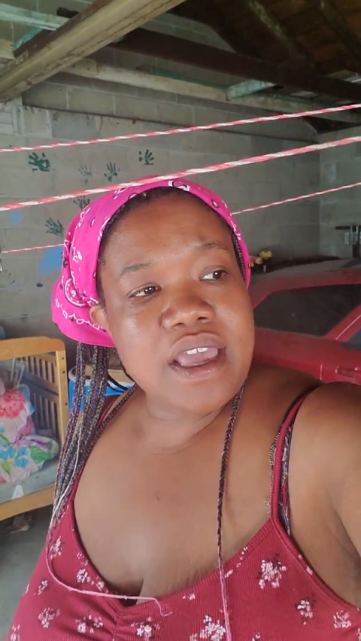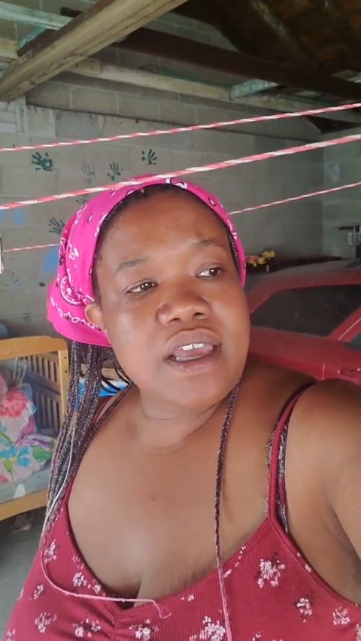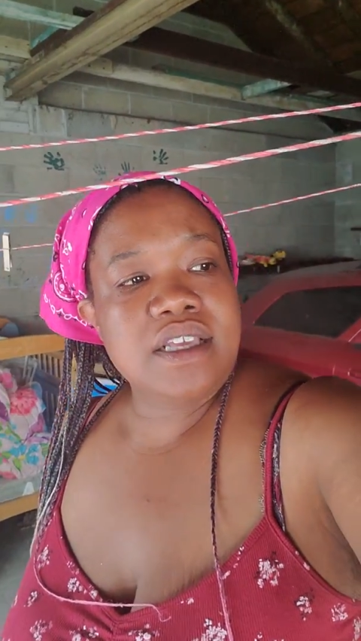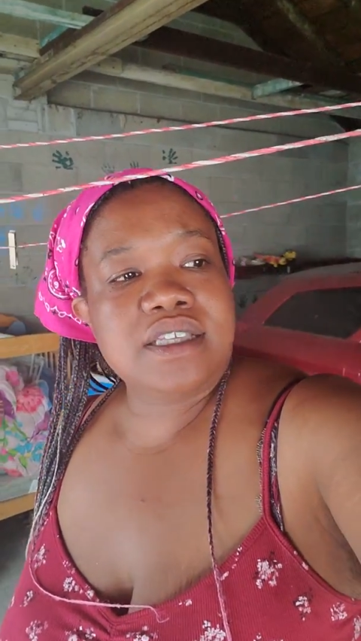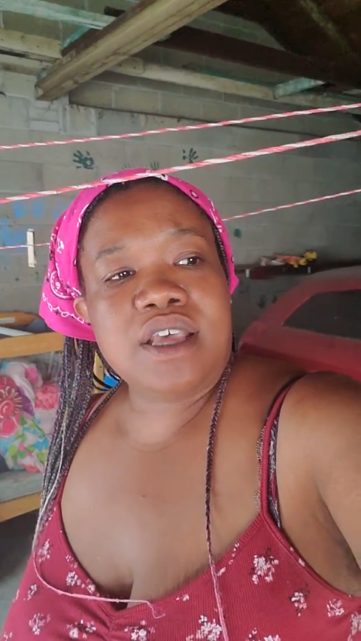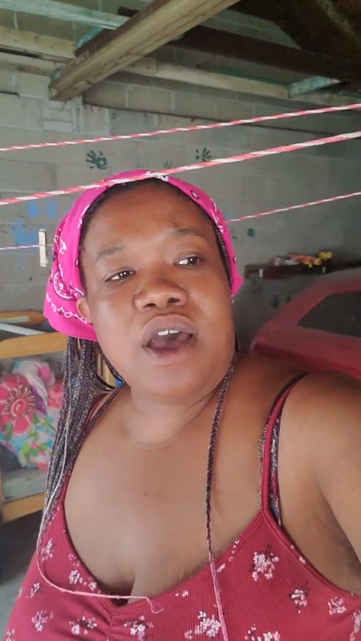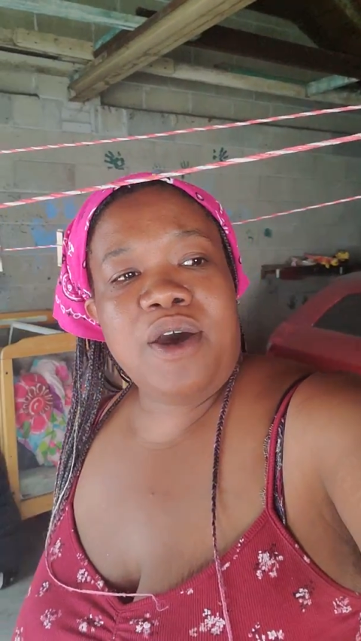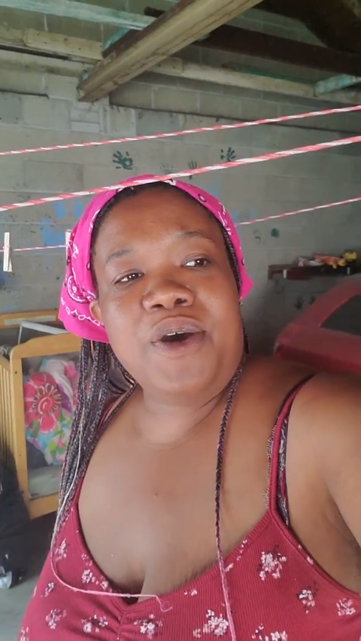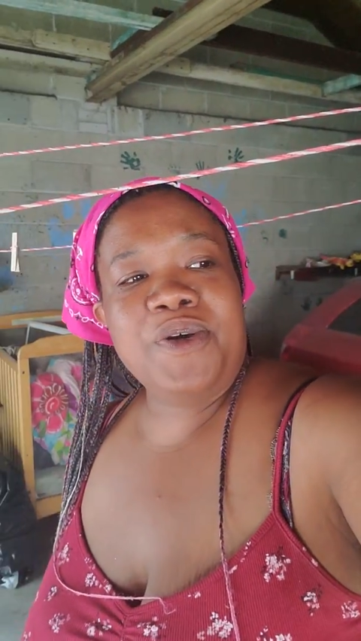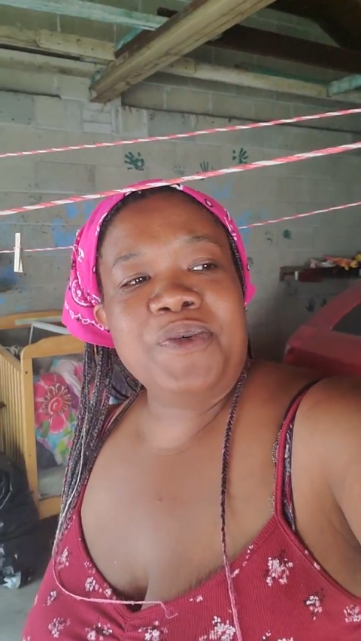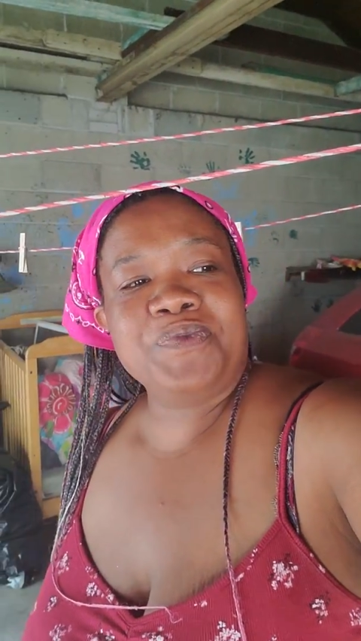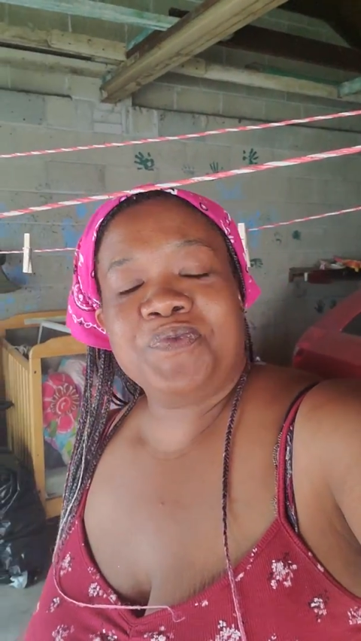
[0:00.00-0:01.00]

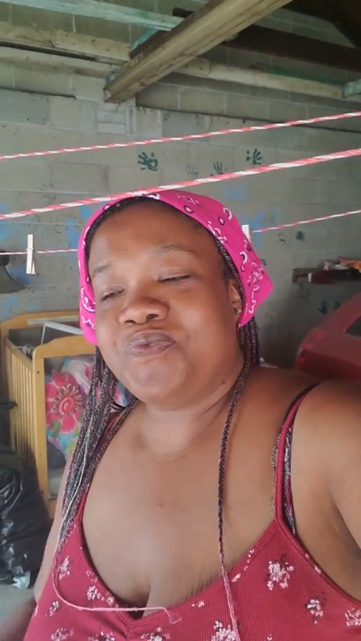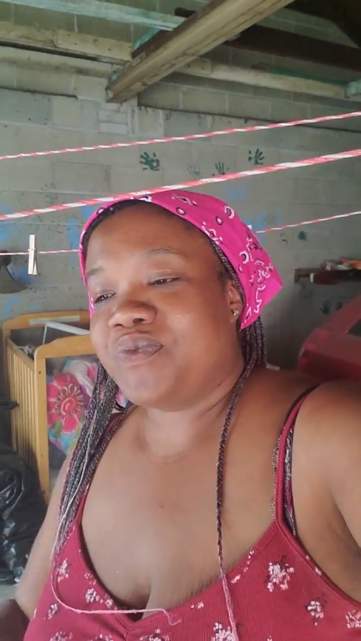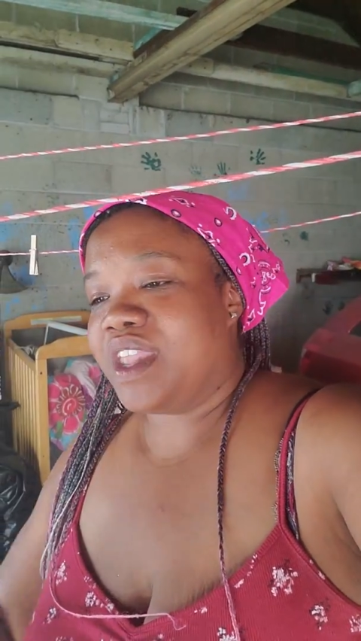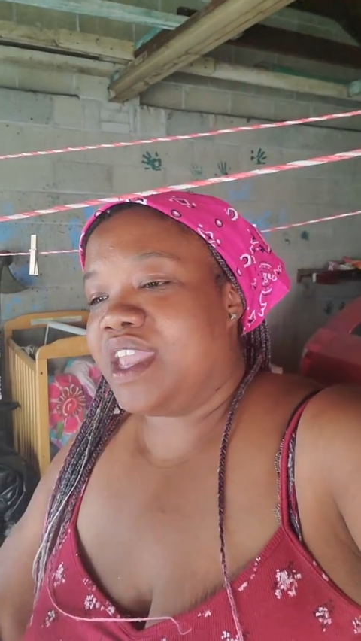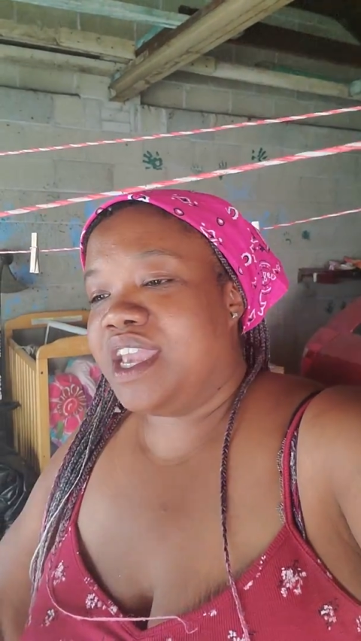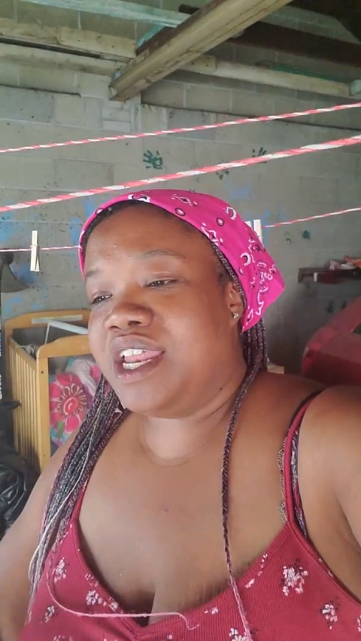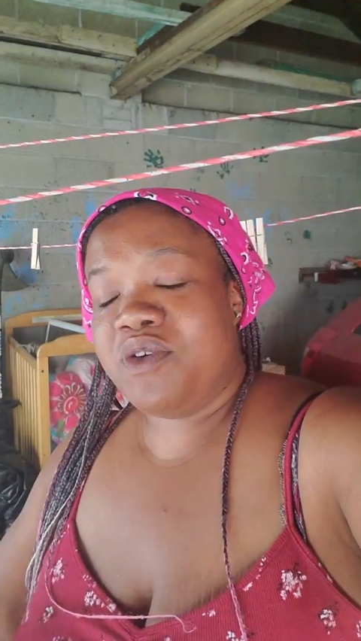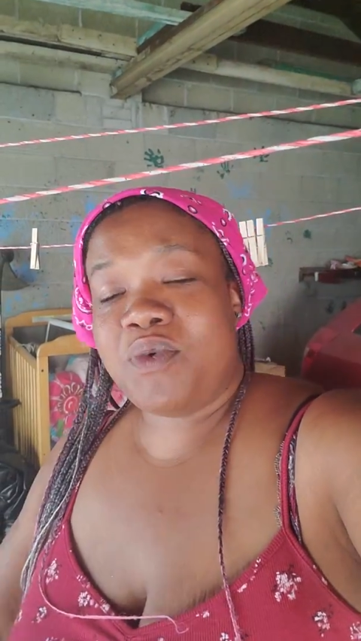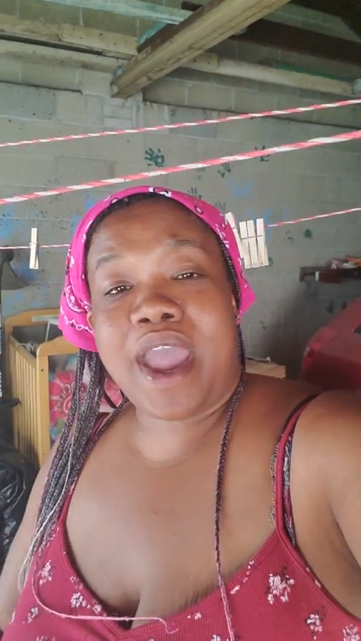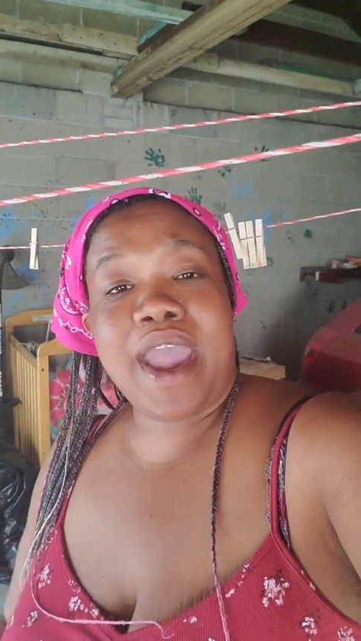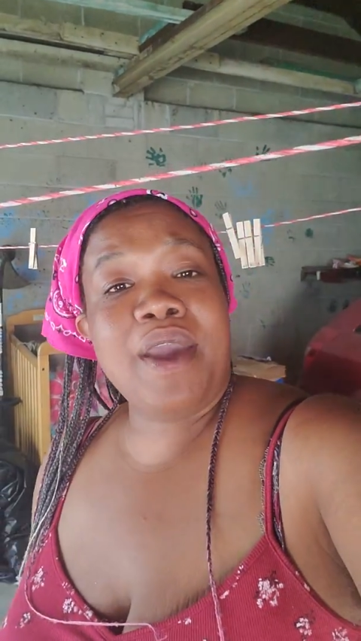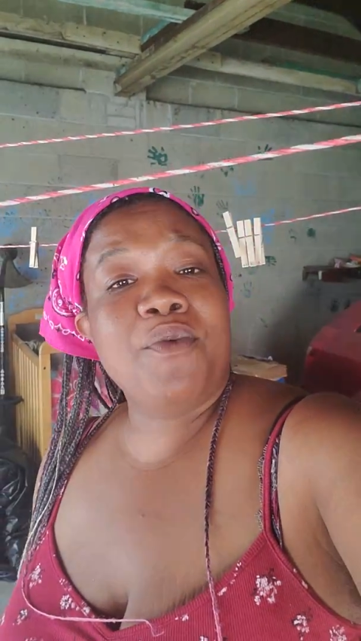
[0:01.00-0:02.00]
So
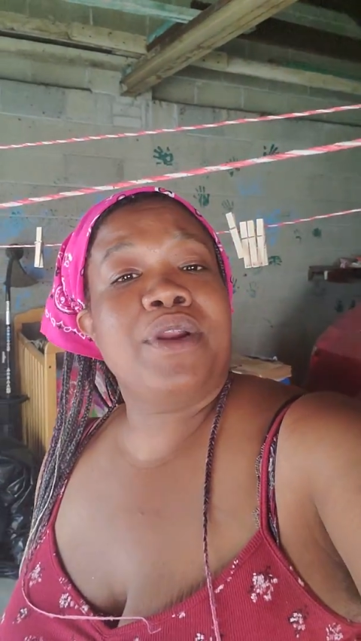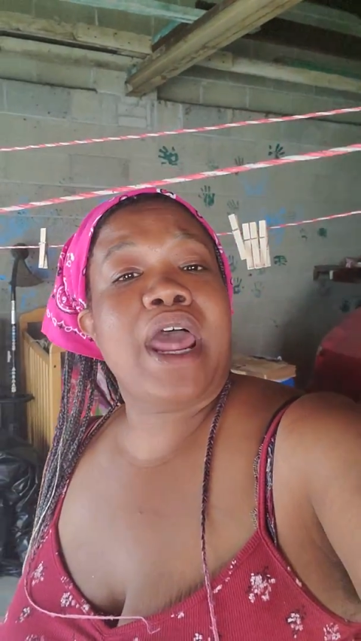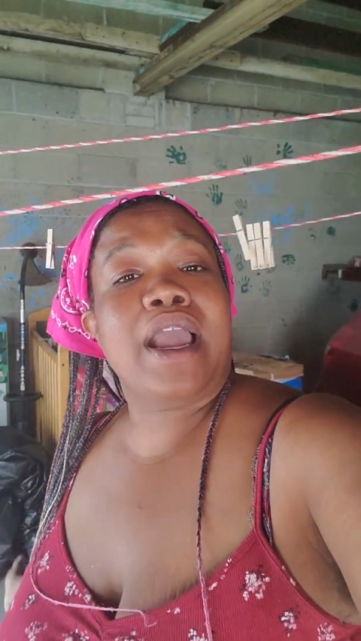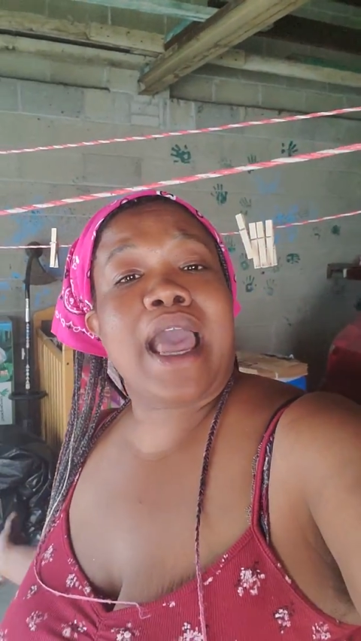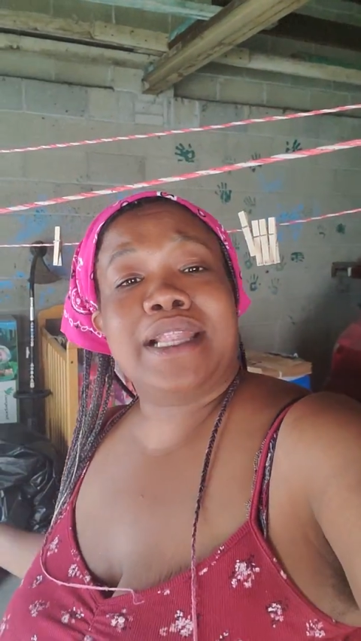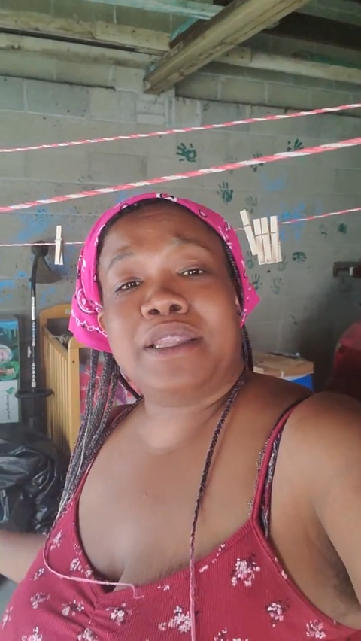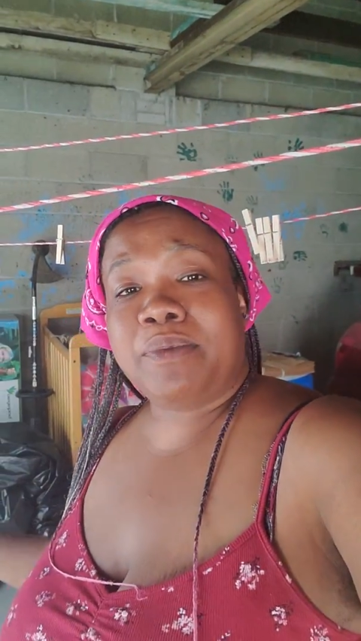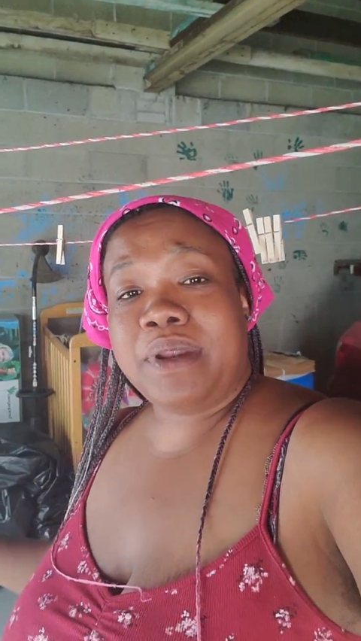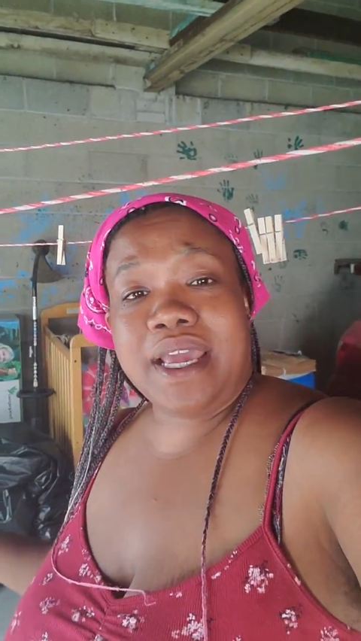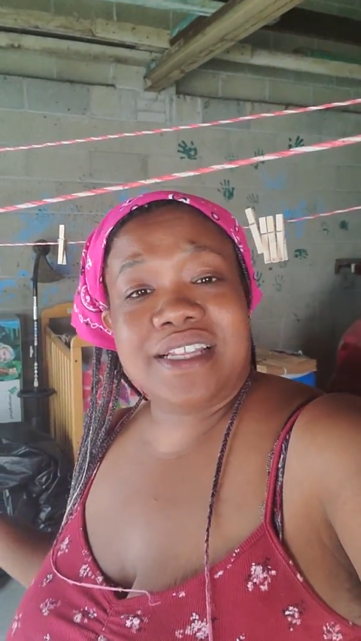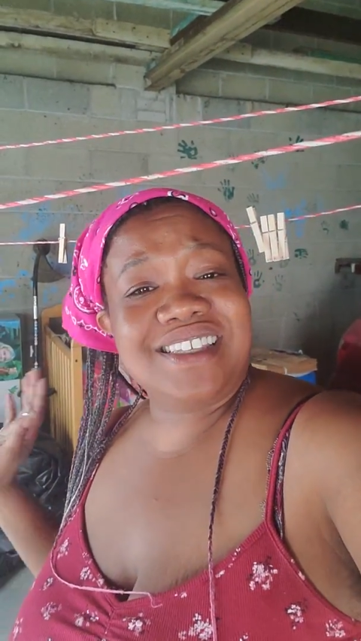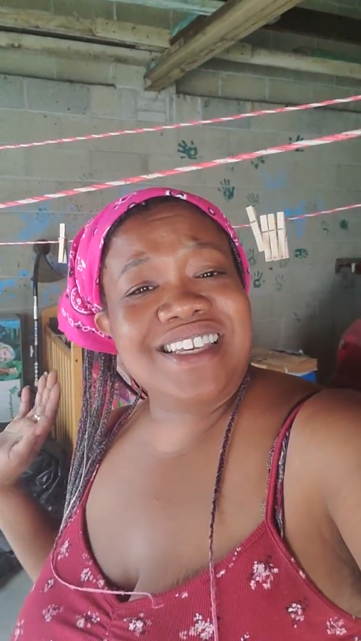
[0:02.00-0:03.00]
anyway, when I got the
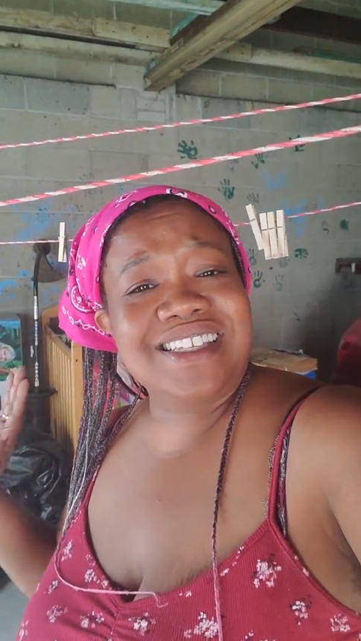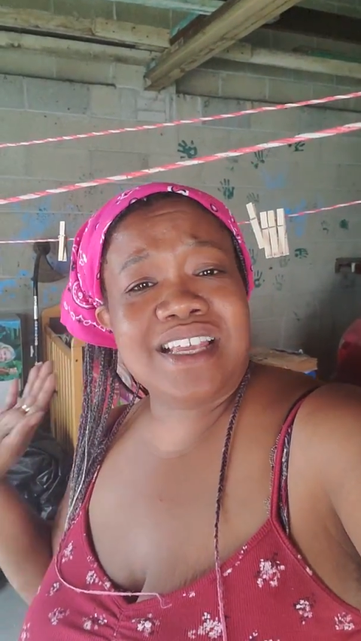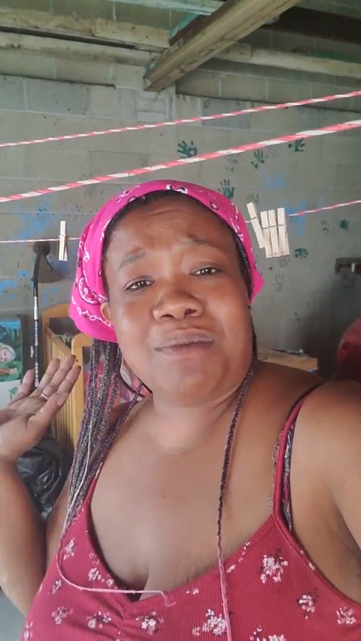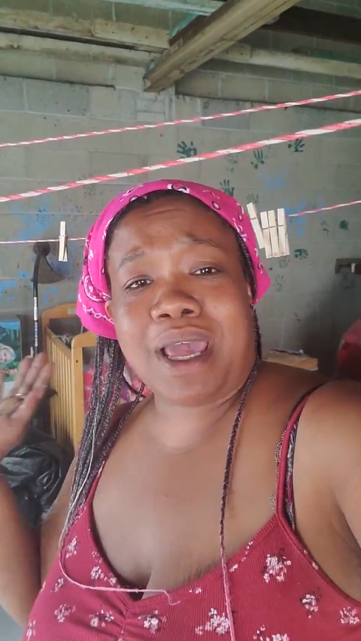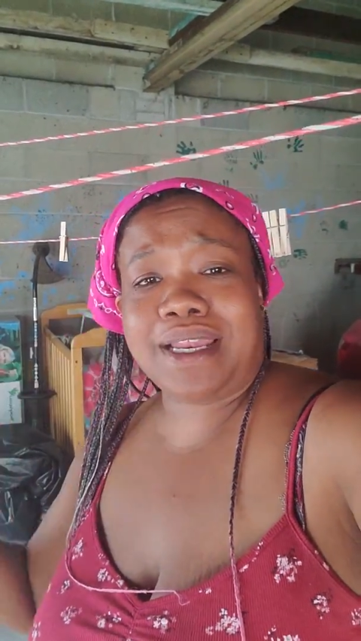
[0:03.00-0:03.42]
plant seeds, I'm like,